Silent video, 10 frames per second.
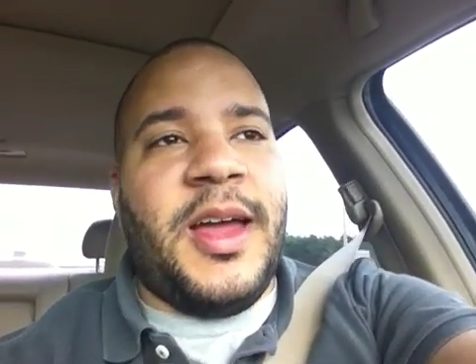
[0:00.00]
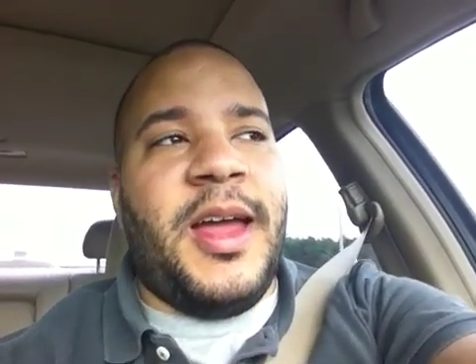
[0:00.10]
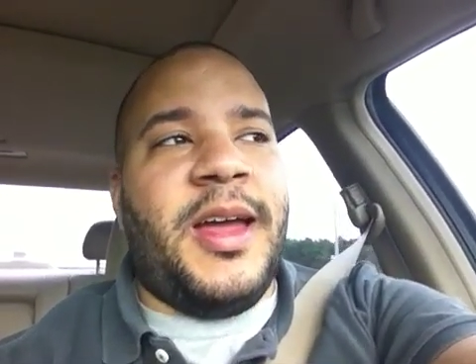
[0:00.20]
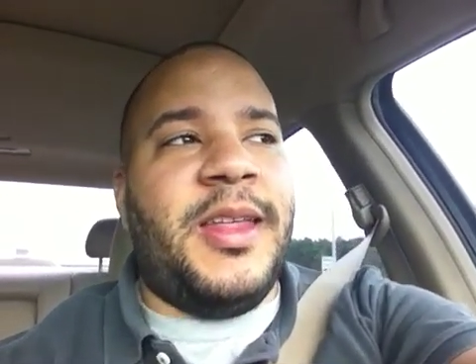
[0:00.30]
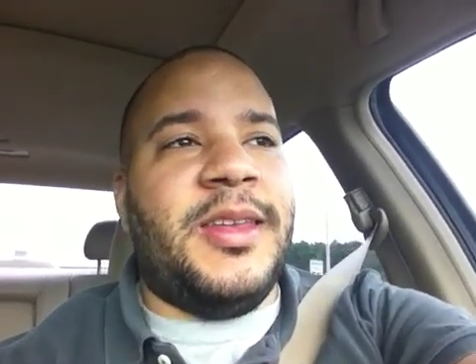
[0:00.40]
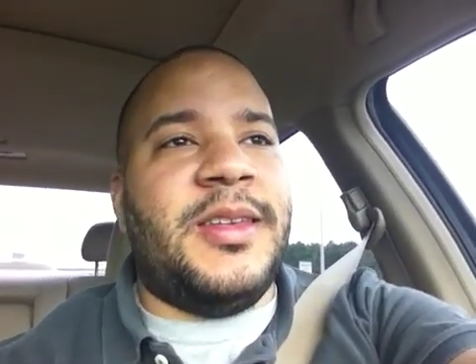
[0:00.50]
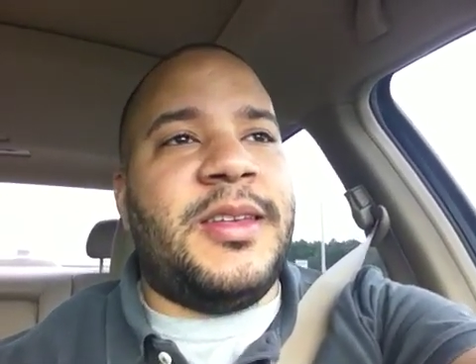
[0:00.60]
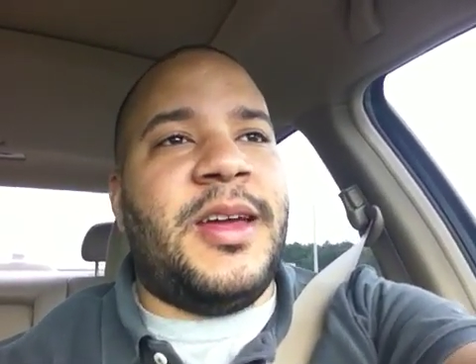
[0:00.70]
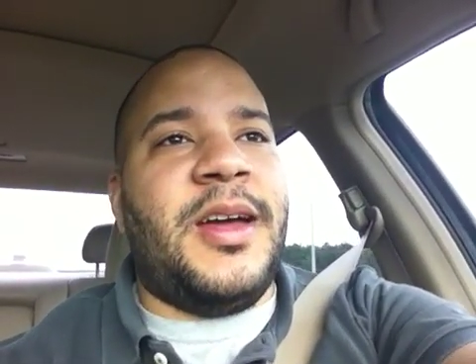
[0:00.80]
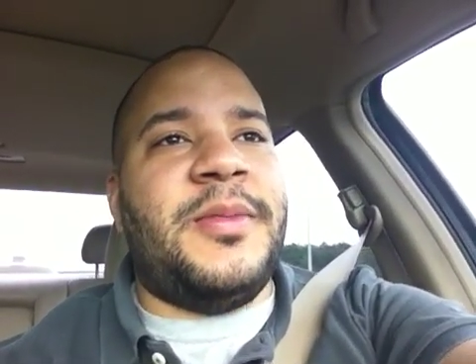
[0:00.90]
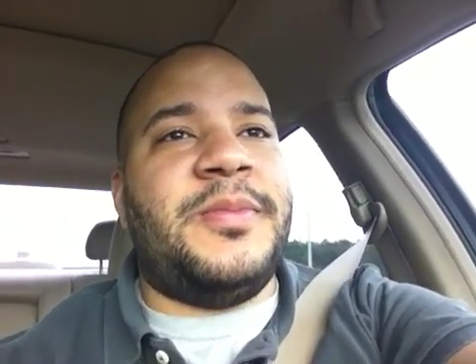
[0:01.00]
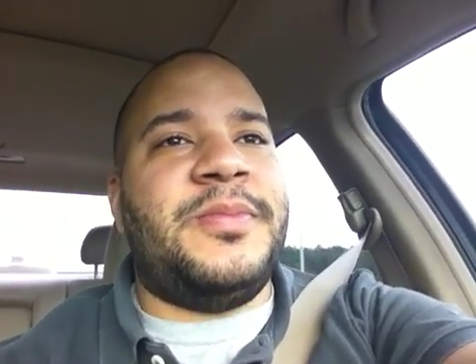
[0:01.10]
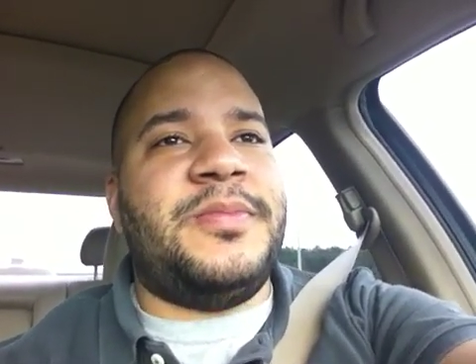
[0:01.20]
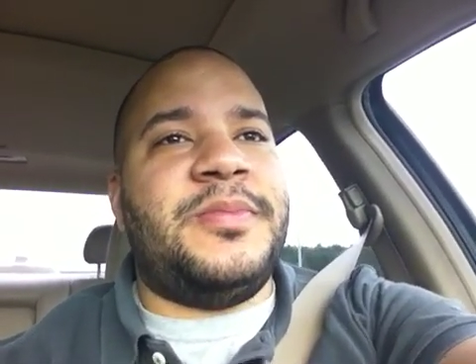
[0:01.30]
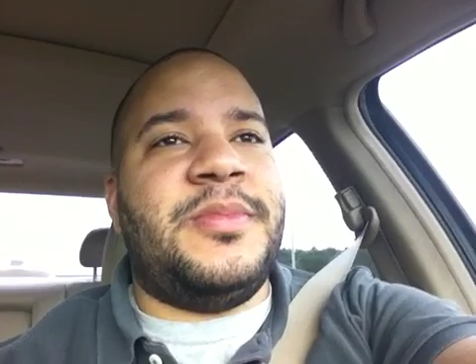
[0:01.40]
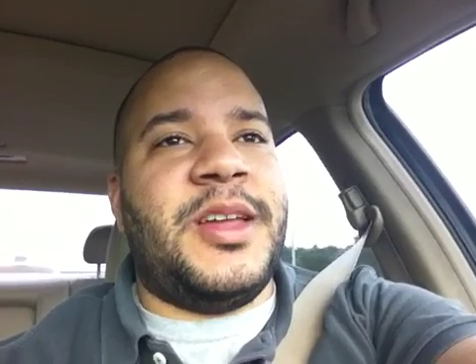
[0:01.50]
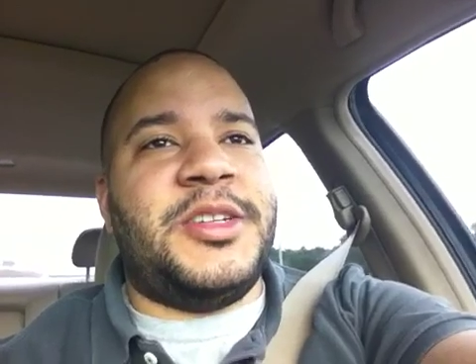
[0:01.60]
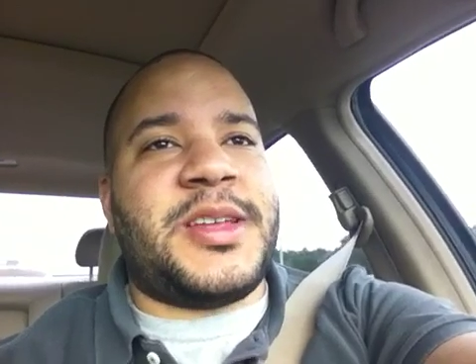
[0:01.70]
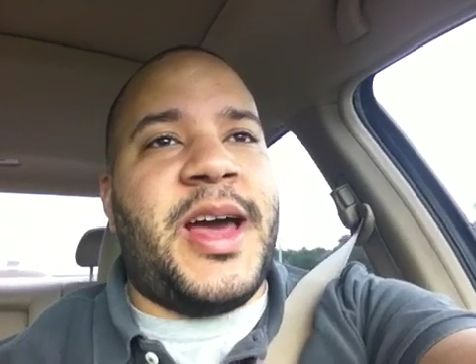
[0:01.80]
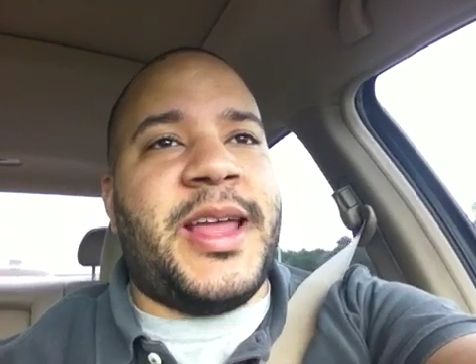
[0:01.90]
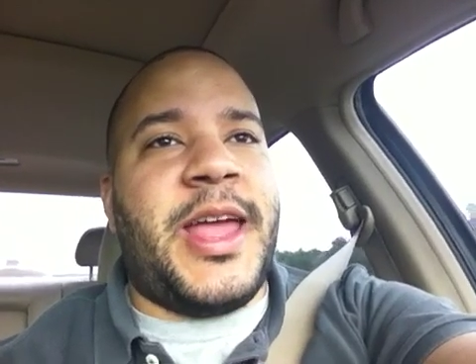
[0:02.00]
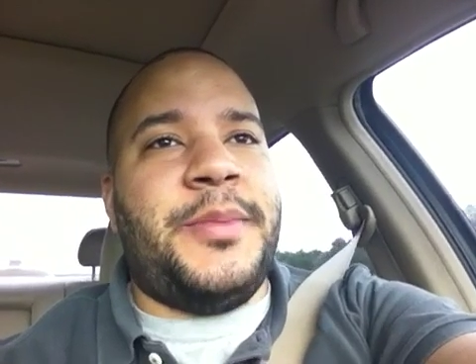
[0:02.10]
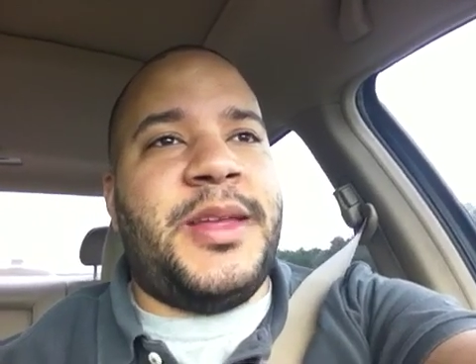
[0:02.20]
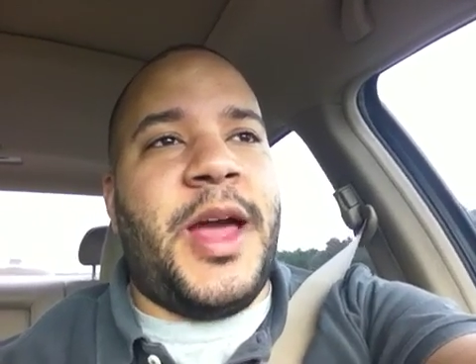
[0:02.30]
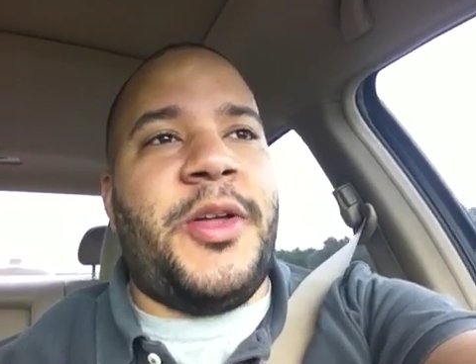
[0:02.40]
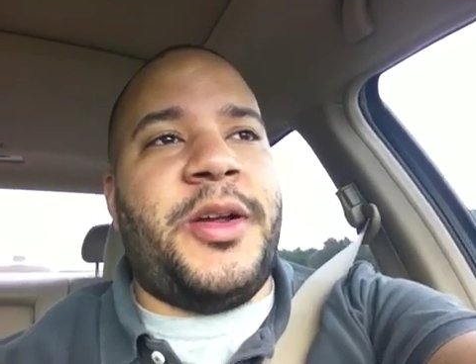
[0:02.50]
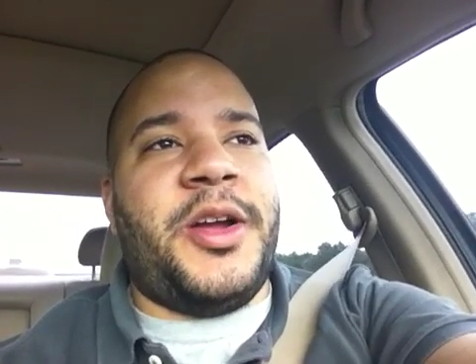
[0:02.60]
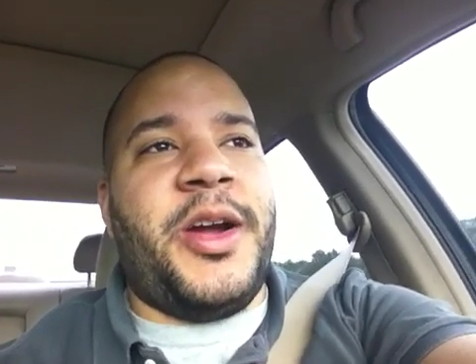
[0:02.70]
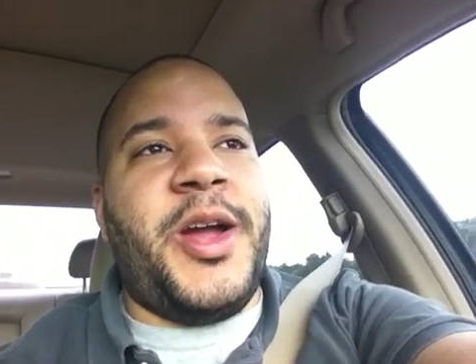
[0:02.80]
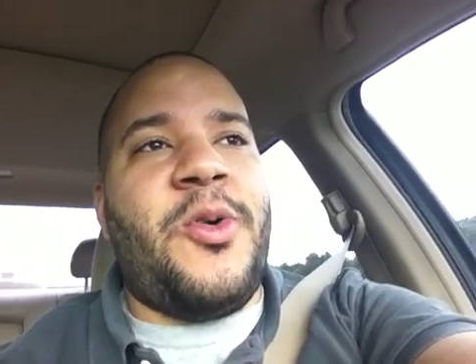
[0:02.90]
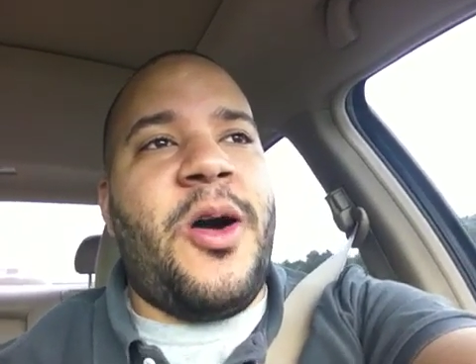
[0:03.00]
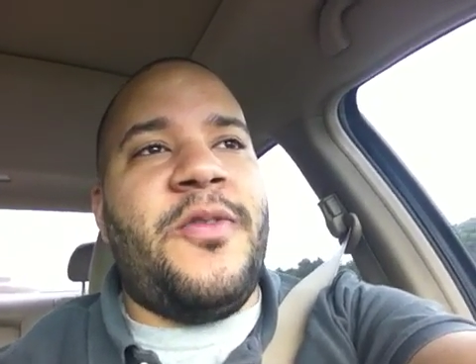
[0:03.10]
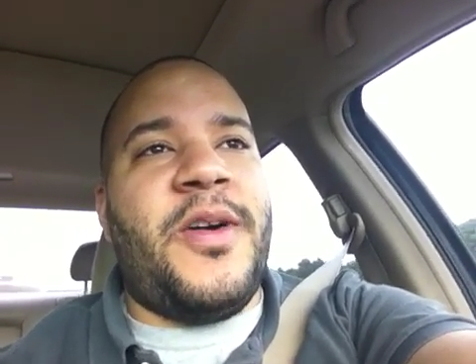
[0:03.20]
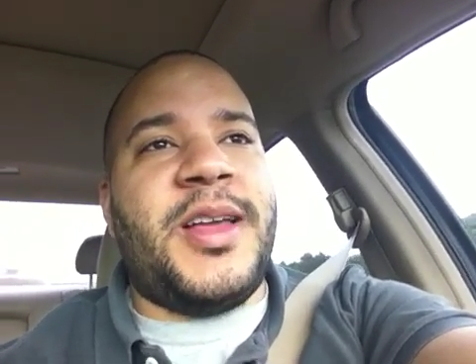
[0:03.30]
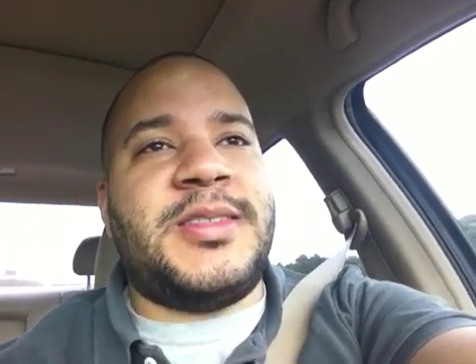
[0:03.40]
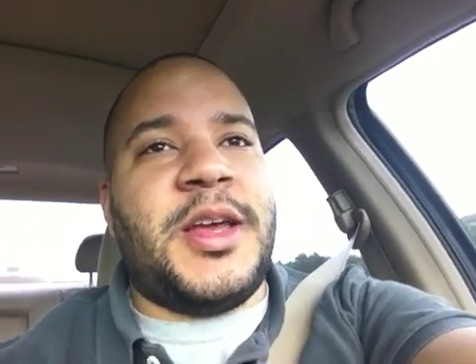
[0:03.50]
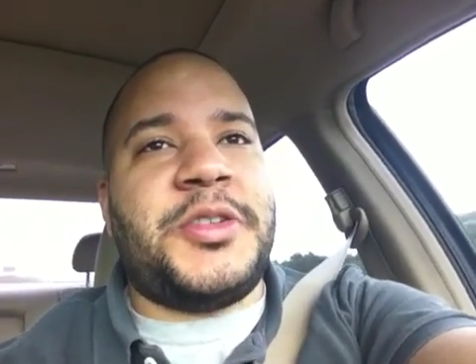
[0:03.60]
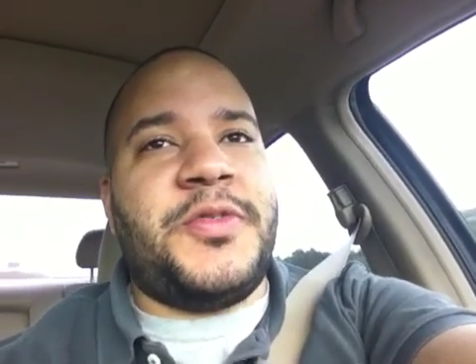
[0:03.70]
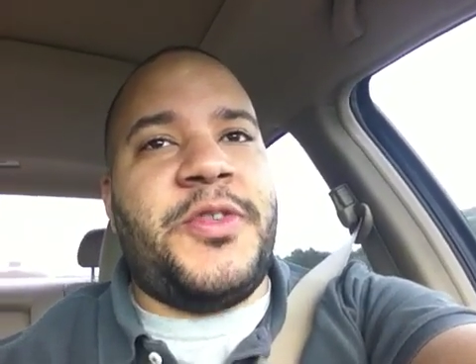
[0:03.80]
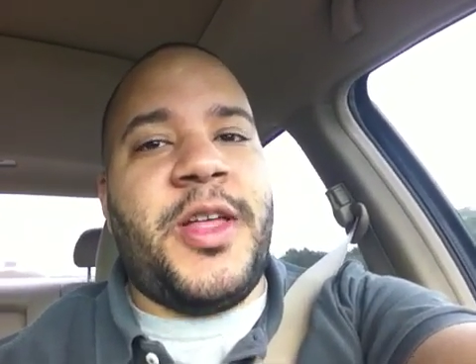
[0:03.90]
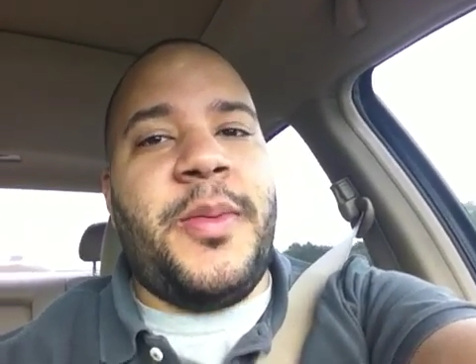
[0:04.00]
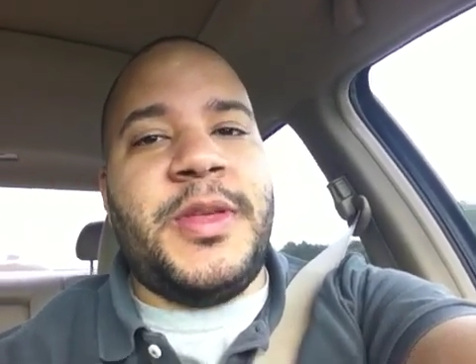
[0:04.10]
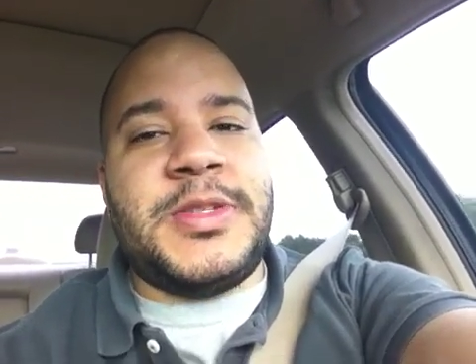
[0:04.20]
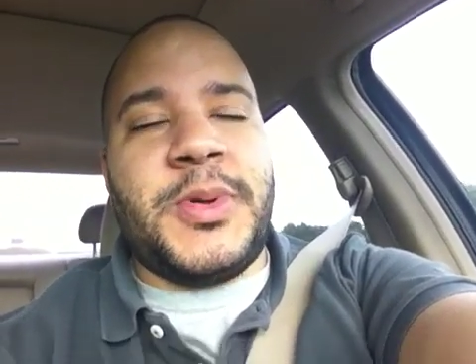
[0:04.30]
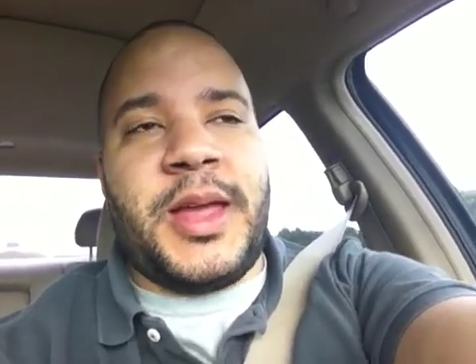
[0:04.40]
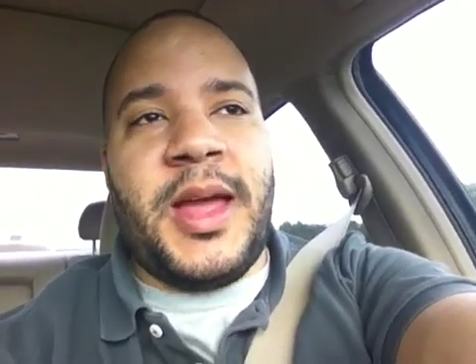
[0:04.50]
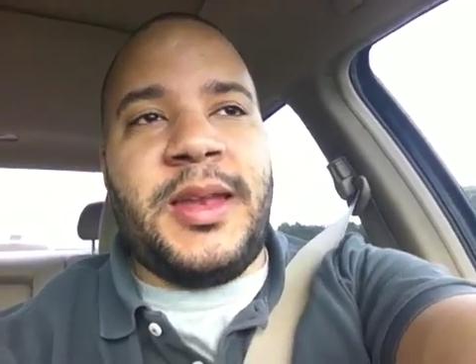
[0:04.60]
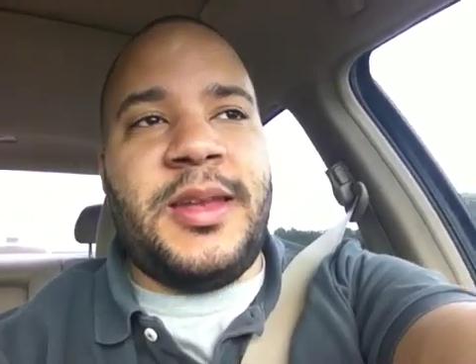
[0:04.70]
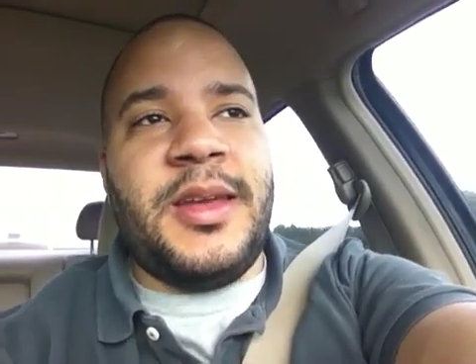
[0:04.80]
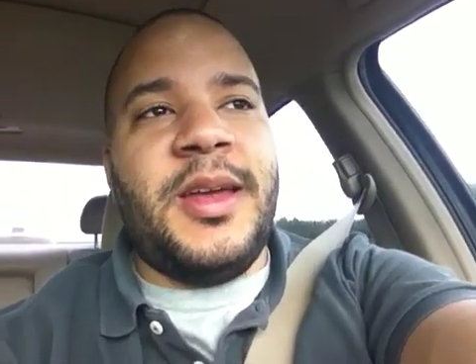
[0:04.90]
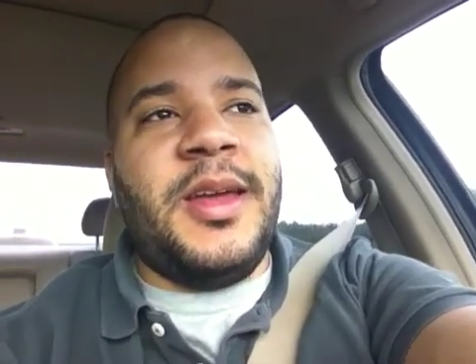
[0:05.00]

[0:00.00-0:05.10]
And that just kind of came together in a great qualifying session for them this weekend.